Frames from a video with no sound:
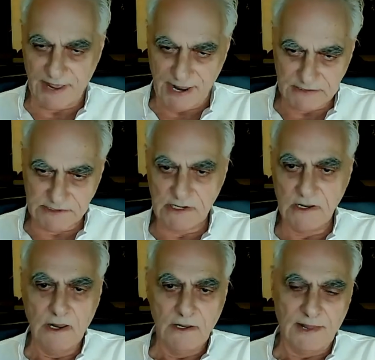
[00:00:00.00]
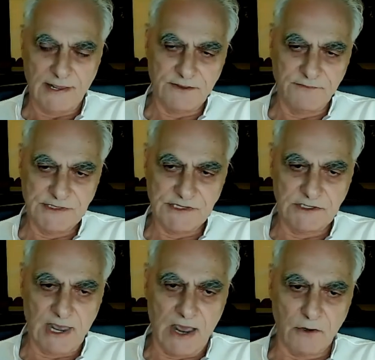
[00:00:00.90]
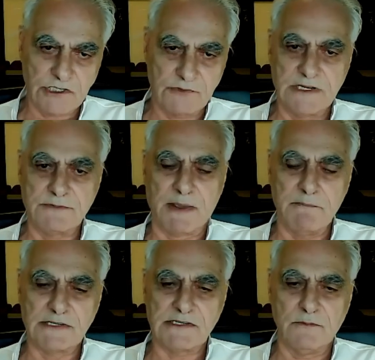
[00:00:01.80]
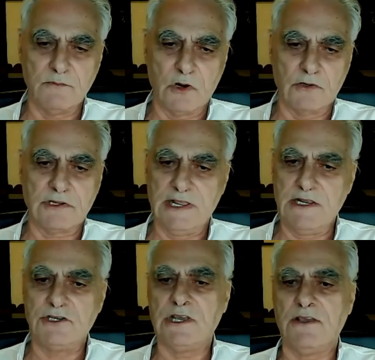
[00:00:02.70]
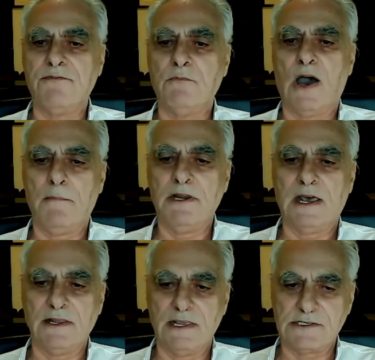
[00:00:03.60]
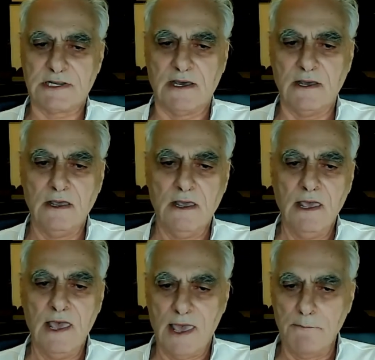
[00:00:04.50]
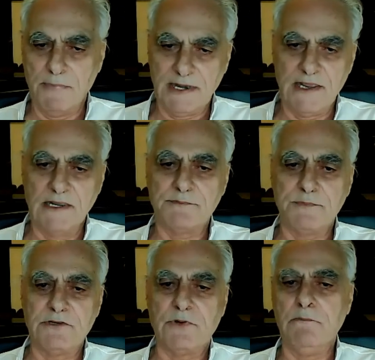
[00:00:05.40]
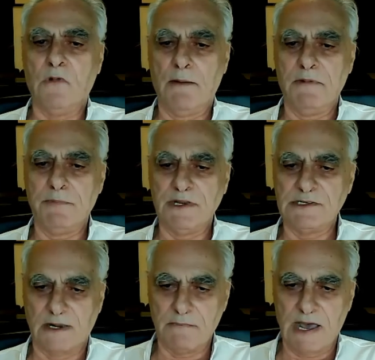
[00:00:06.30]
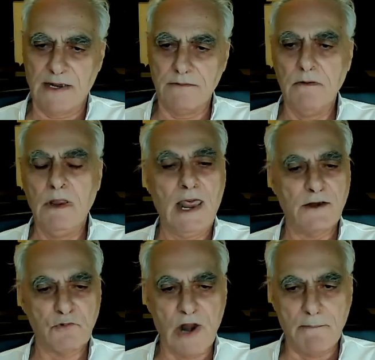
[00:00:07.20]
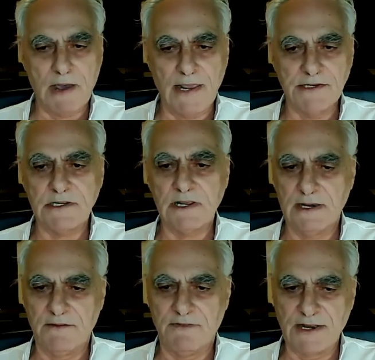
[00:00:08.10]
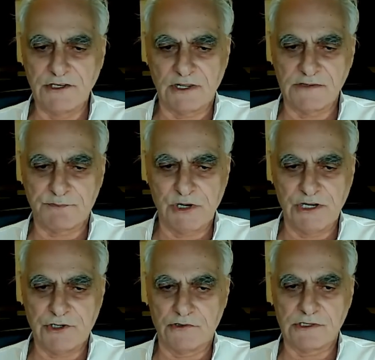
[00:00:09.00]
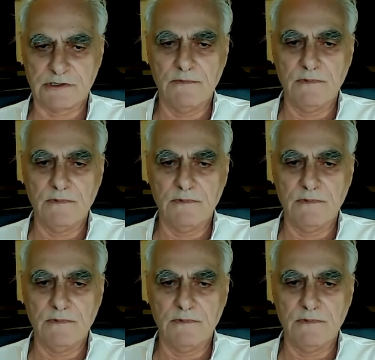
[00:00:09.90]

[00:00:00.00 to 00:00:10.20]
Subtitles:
acts like the visit to Auschwitz by Muslim World League chief Mohammed al-Issa, and meetings between Mohammed bin Salman and rabbis and evangelist preachers.